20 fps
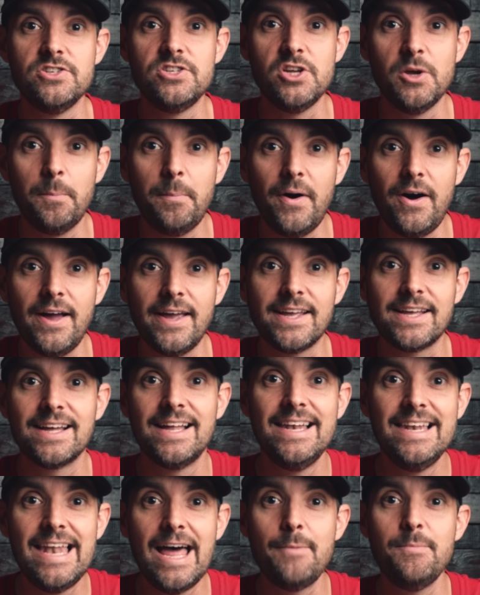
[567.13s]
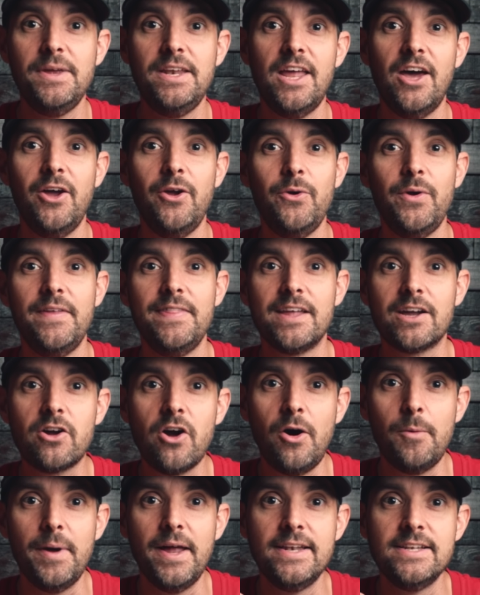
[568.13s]
to your bike, let me know in the
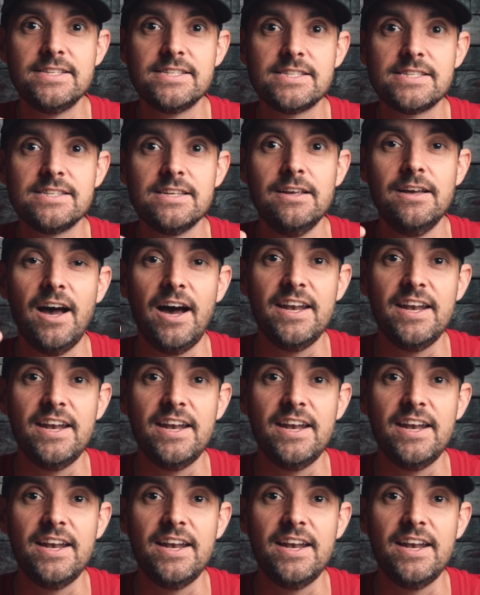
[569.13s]
comments.